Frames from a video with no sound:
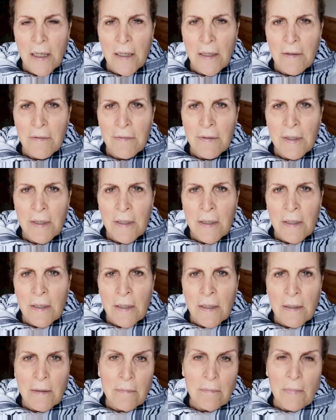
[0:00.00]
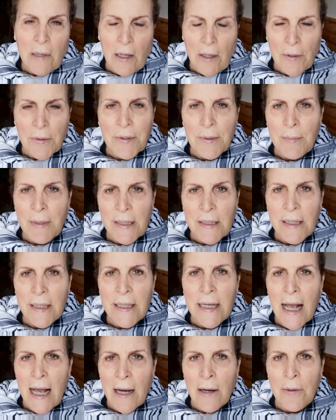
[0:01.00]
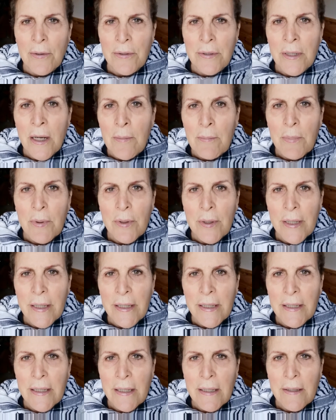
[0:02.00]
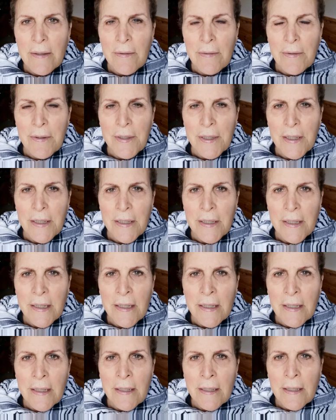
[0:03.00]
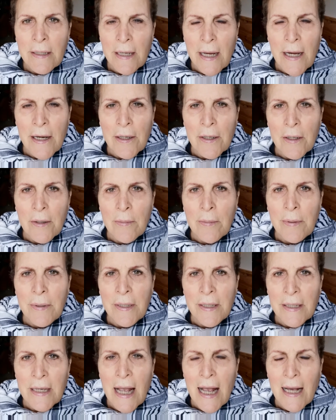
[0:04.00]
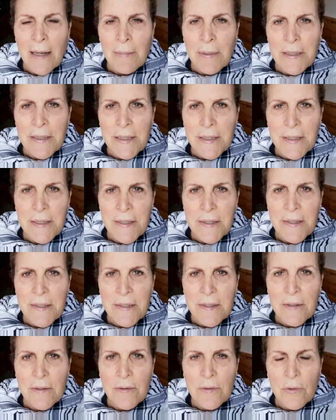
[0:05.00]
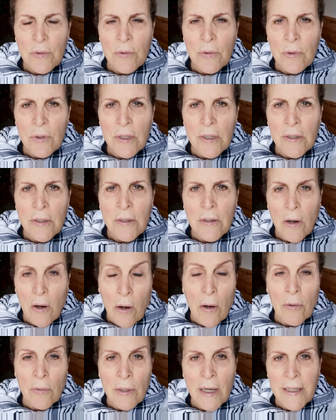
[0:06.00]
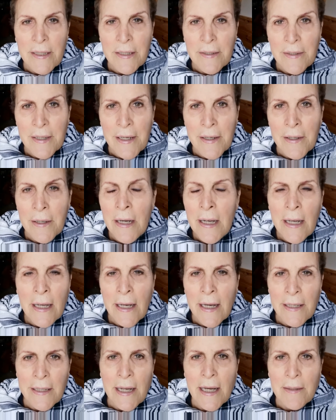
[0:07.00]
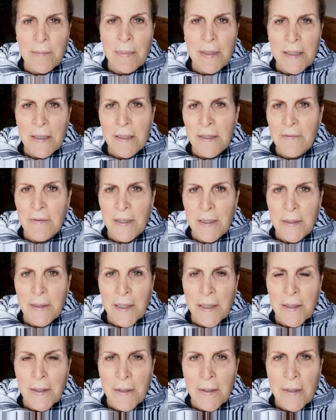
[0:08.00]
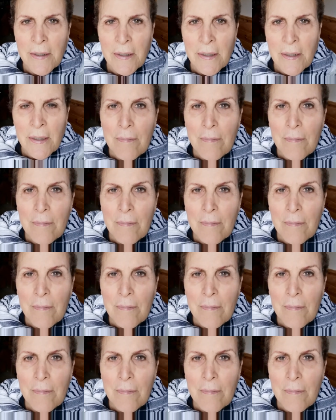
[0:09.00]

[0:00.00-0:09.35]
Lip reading: of ultimately outnumbering the Arab inhabitants who were already there and had been living there